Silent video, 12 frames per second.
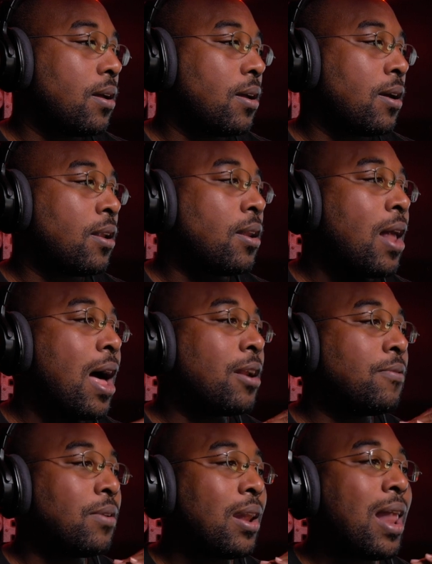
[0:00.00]
a lot
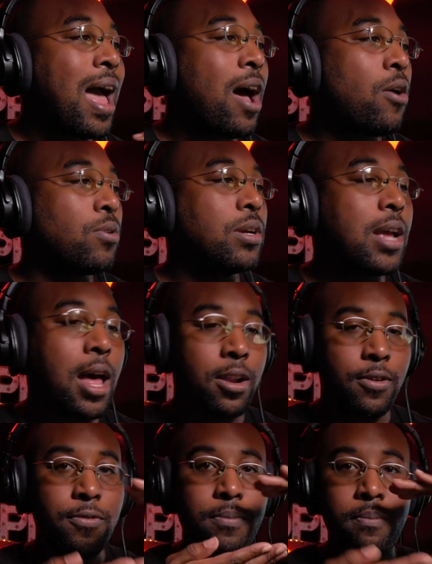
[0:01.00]
of loud kind
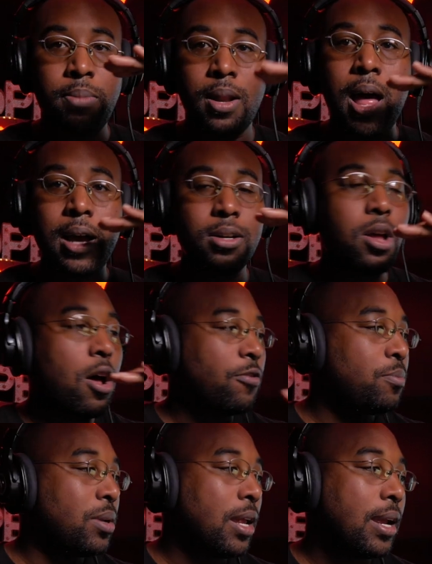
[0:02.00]
of blocked off
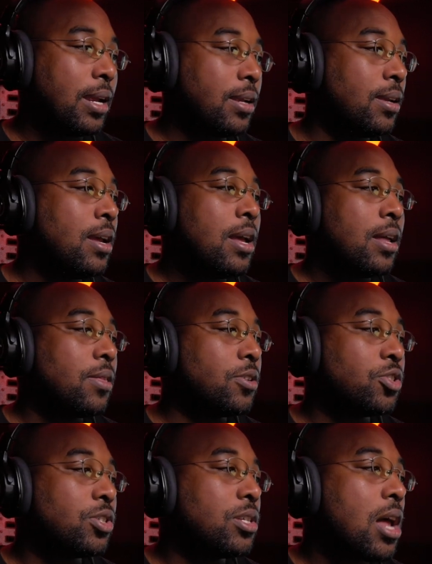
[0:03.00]
playing. There's
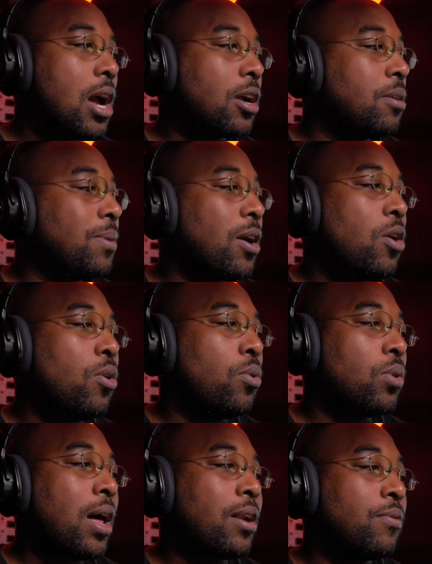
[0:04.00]
just not going to be a whole
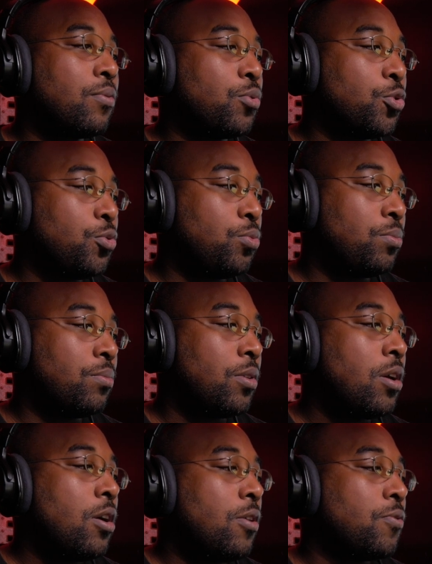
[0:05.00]
lot of room
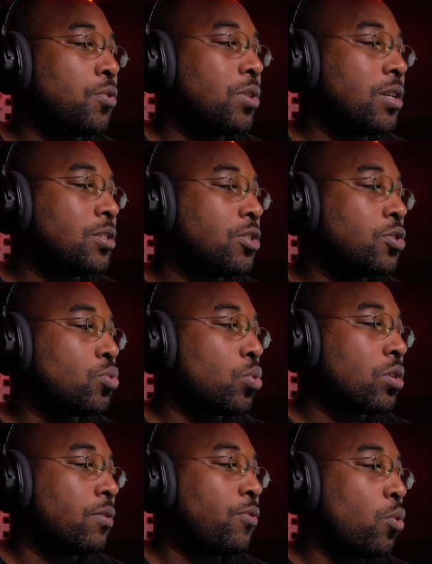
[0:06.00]
for this sort
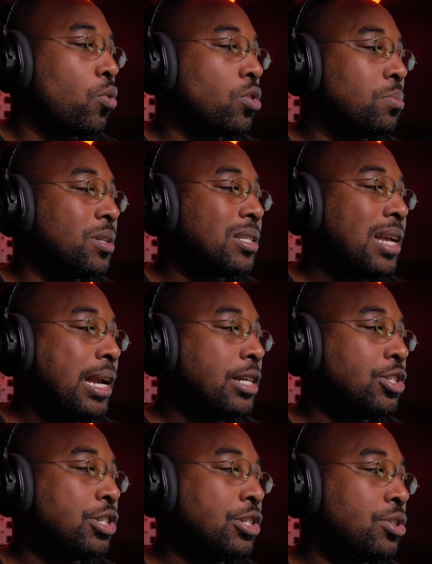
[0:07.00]
of
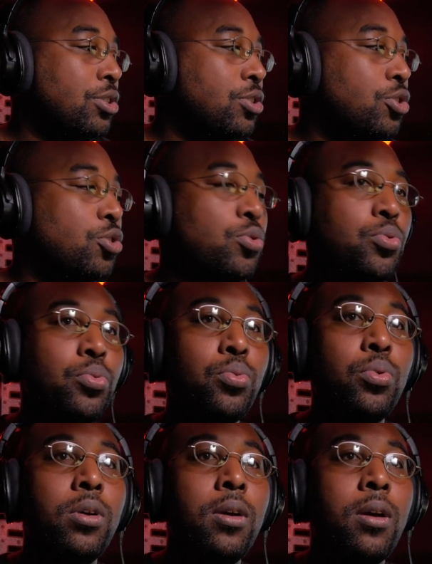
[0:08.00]
ornamentation to
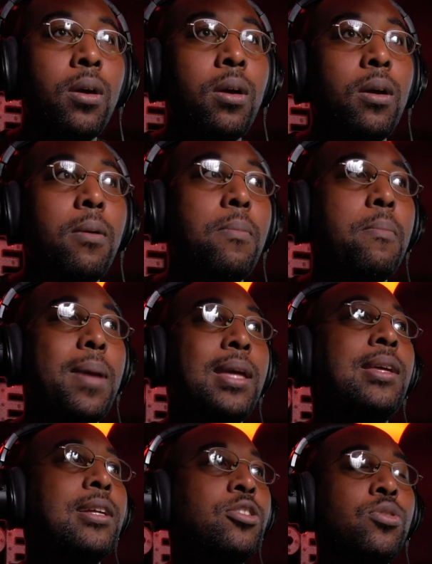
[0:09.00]

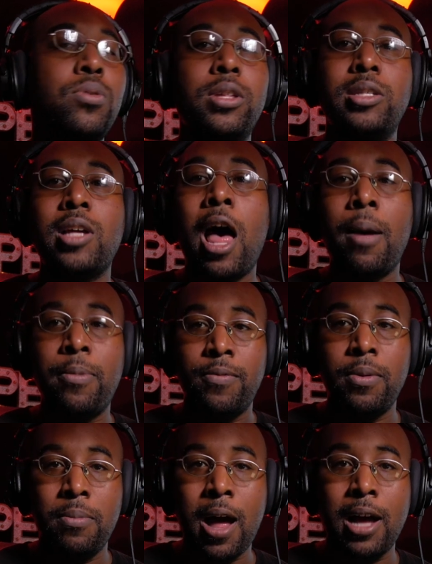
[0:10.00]
make it to the top of
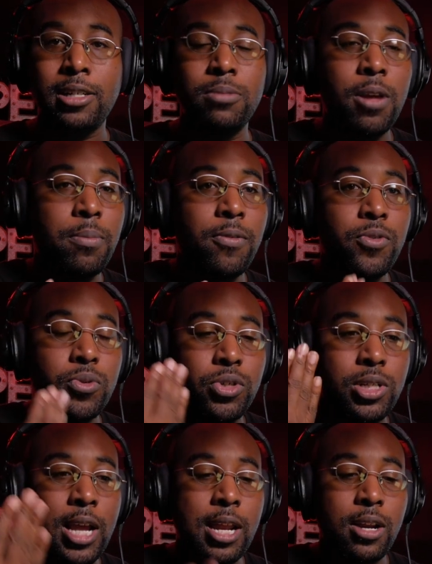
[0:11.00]
the box. Maybe if you were
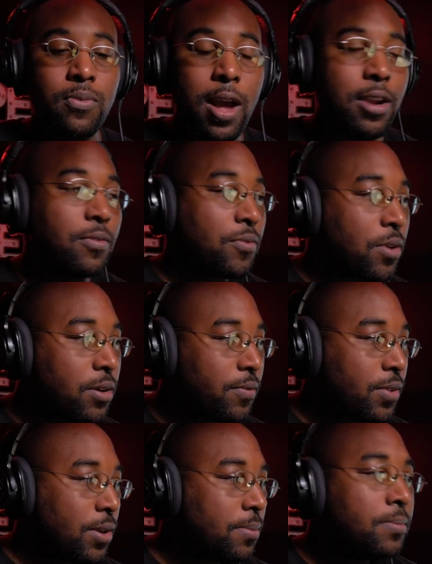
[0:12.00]
standing right in front of
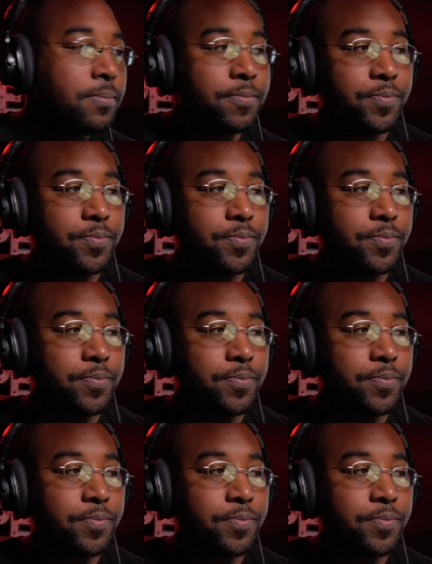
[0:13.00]
them,